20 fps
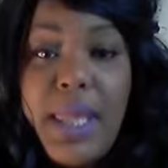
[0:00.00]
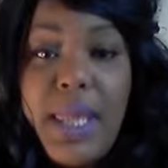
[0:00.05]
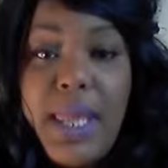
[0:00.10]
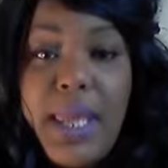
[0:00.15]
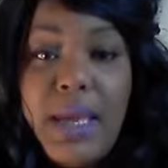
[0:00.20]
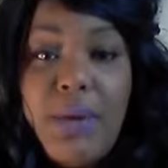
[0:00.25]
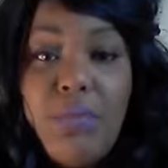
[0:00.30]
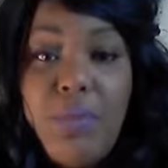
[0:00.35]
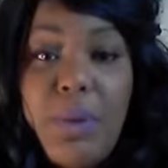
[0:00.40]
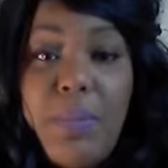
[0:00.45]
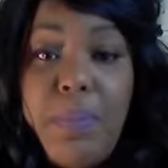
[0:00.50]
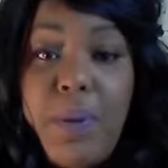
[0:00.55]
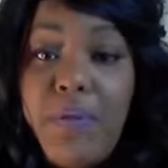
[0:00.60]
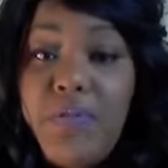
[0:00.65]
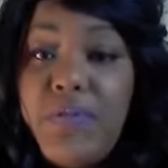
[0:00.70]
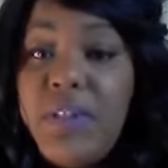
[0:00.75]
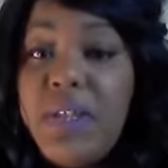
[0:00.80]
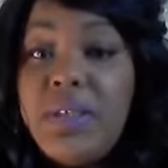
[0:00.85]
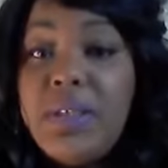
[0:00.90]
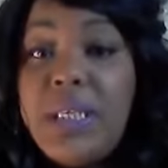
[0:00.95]
in with
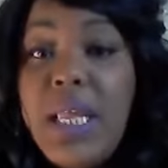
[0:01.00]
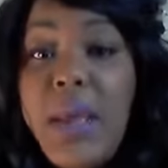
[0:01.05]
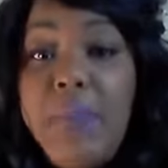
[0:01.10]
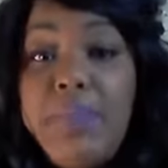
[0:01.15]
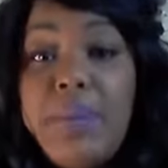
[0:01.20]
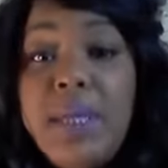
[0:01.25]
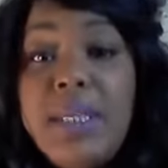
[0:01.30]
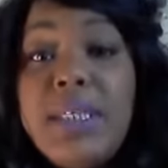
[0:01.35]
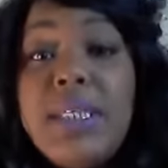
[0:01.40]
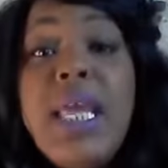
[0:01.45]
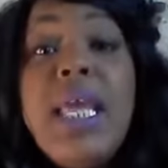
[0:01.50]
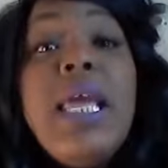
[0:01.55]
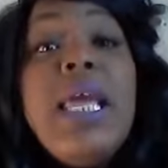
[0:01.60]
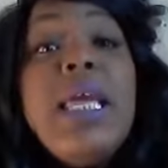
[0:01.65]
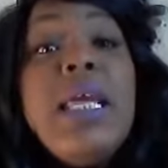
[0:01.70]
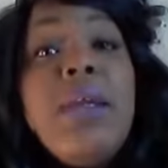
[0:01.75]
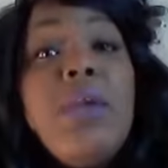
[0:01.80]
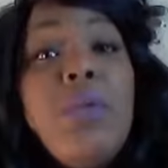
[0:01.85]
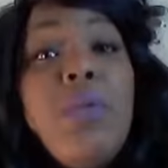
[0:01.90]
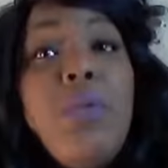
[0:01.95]
both of those companies,
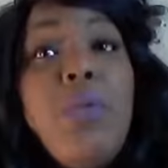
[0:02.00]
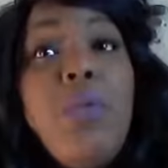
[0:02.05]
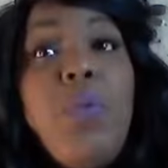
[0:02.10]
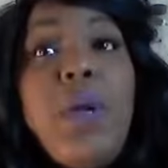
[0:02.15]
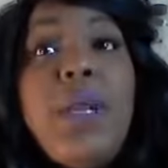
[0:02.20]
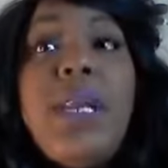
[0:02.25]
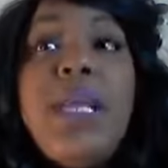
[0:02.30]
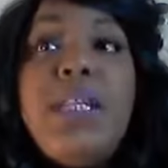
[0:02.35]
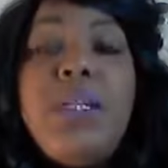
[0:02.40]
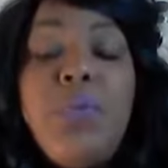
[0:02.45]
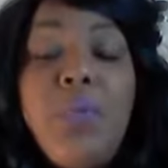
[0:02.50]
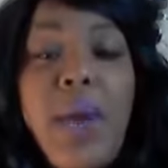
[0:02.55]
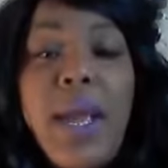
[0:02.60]
we need to